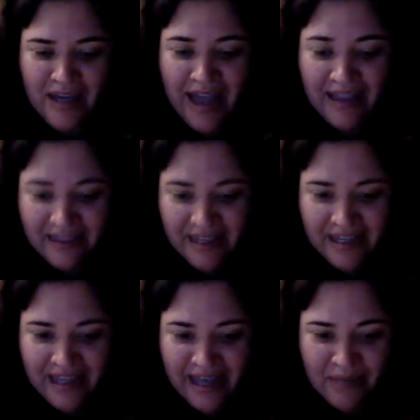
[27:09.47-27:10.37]
the
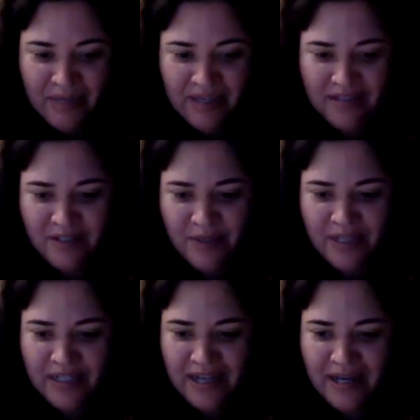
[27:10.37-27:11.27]
Academy in Sweden,
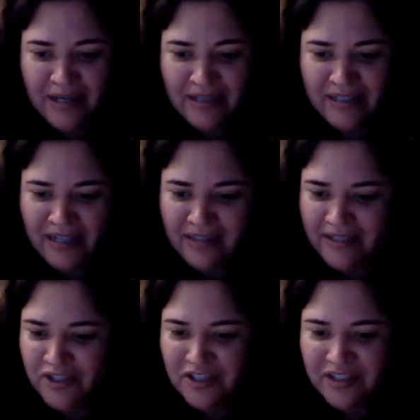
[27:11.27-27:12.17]
tell us
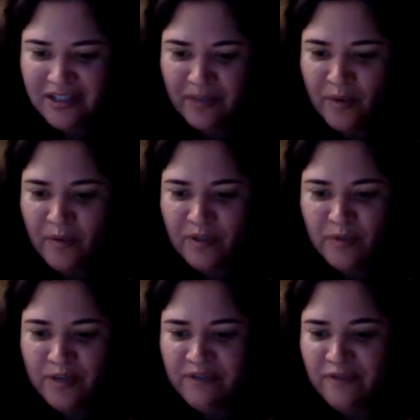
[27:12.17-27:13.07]
just like what was one of
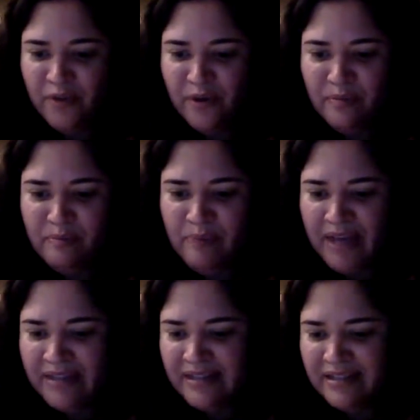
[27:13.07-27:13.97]
your
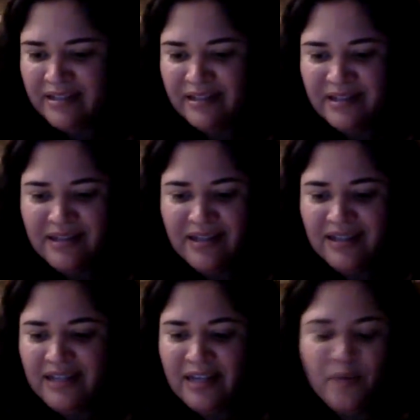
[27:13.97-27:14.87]
best
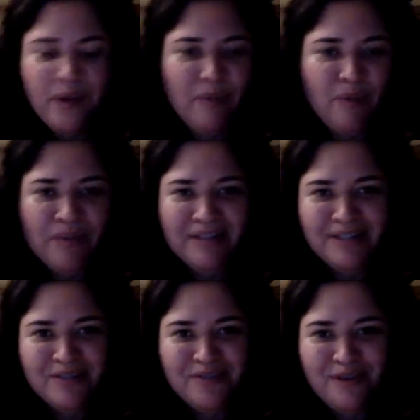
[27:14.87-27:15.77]
takeaway moments
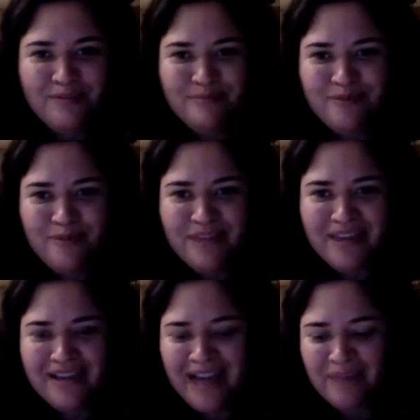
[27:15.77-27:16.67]
from the
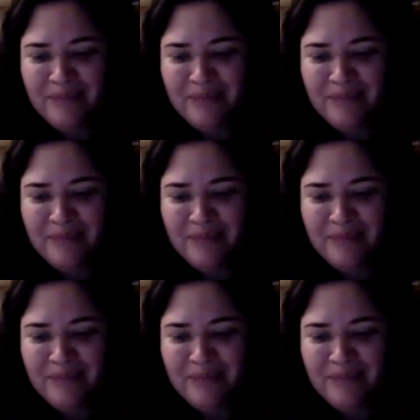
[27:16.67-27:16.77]
Academy?